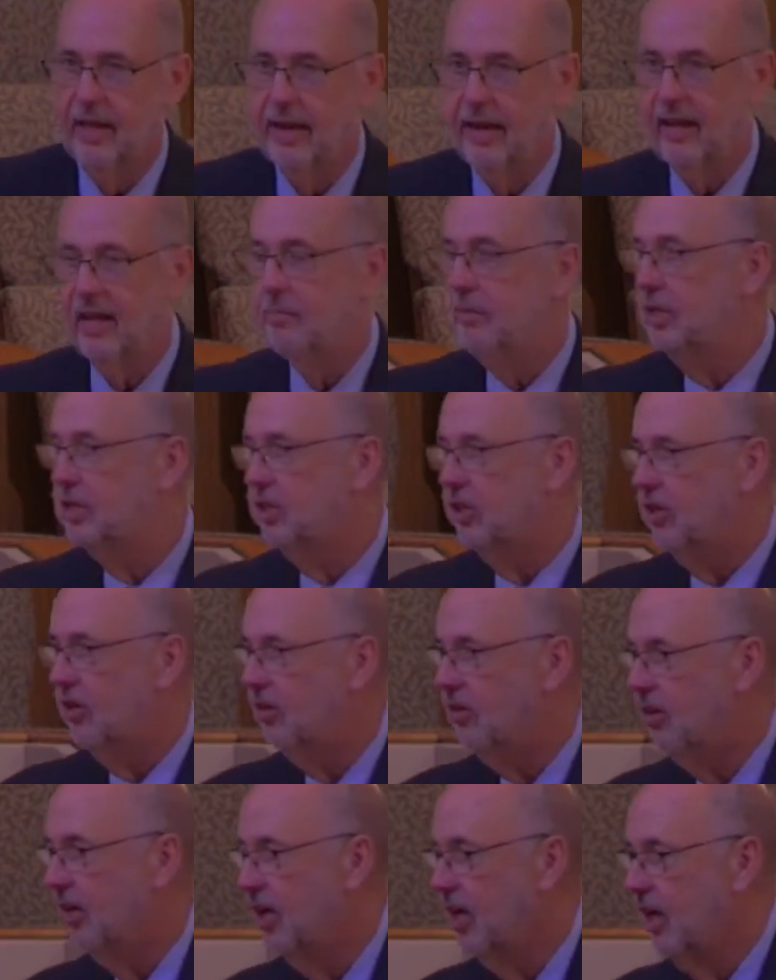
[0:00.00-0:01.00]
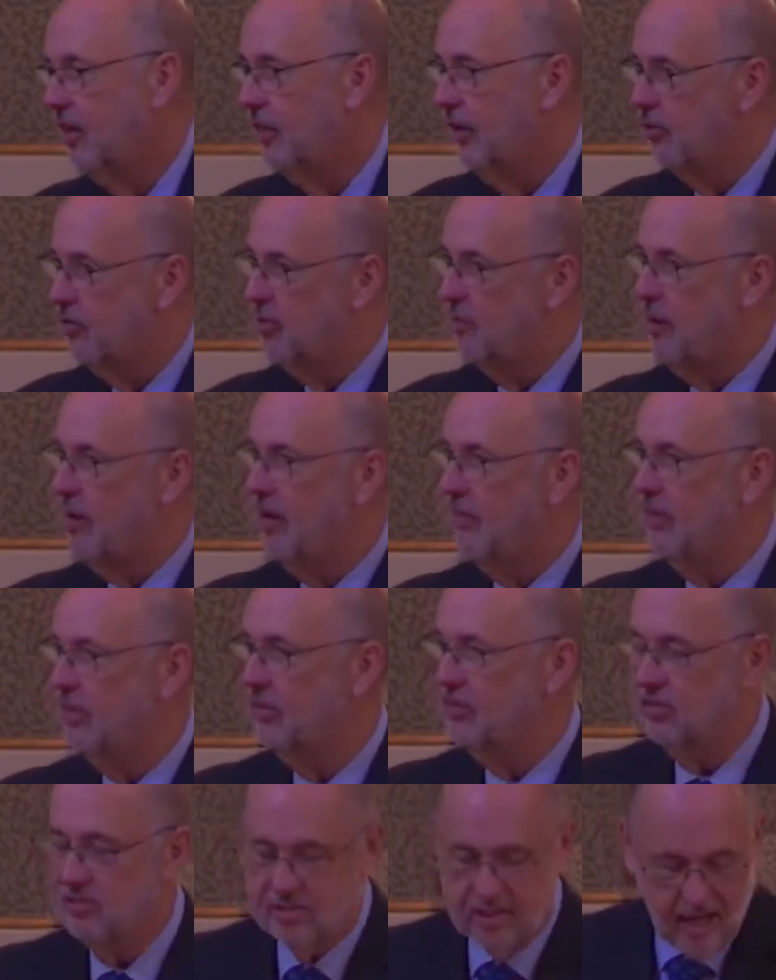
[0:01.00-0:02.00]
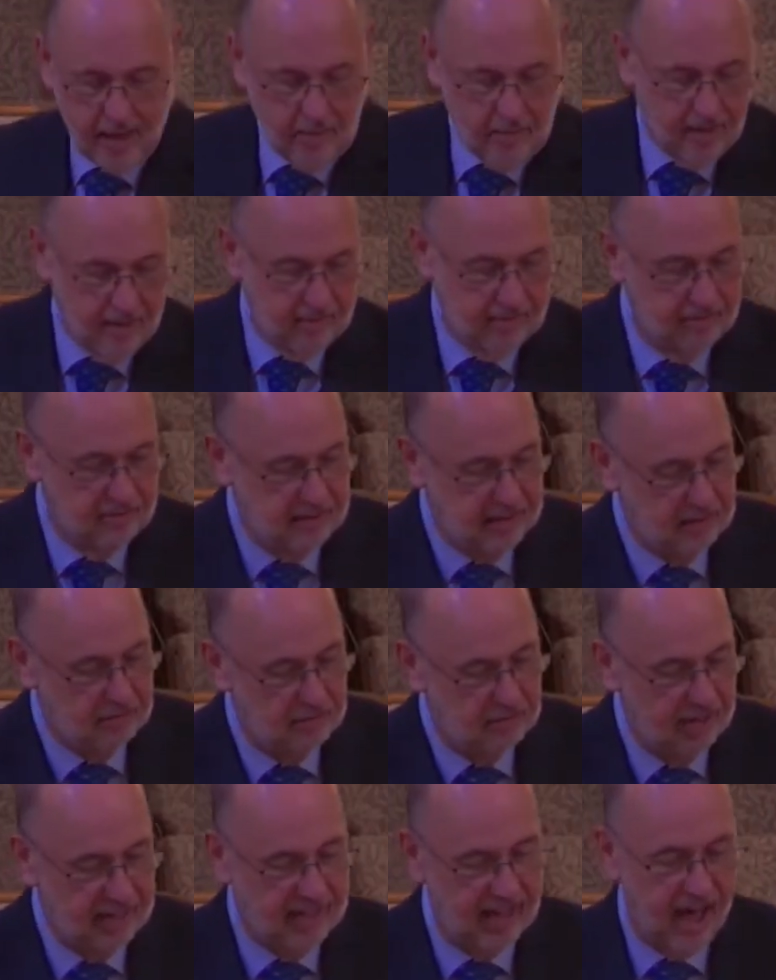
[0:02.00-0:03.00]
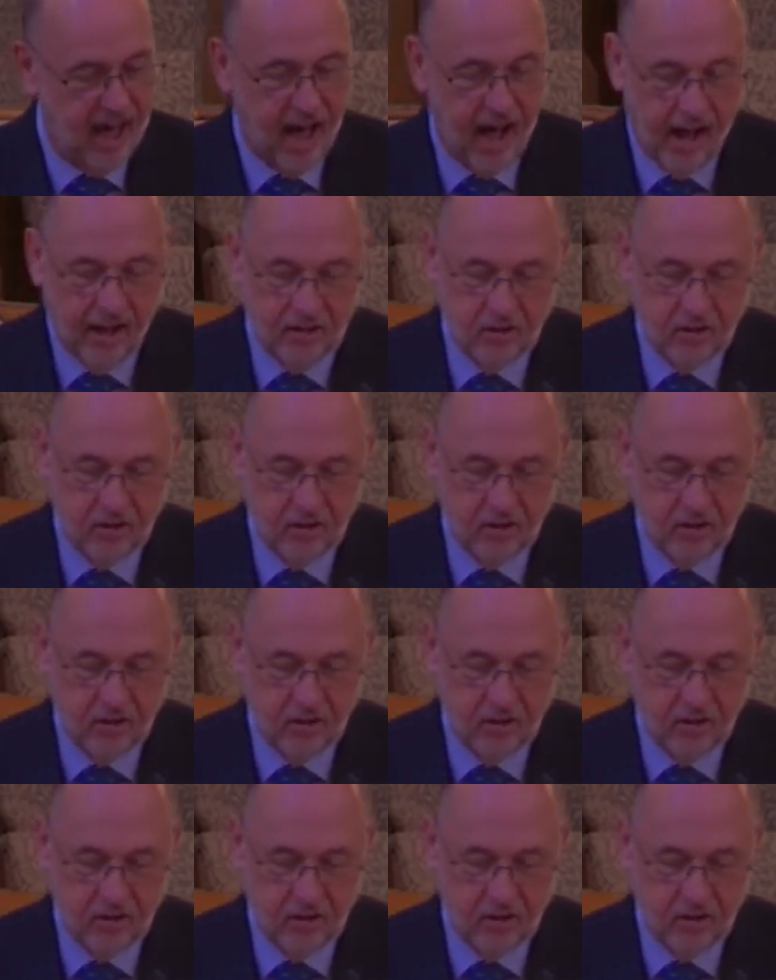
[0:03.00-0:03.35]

now, to be sure, those are better than some of the really odd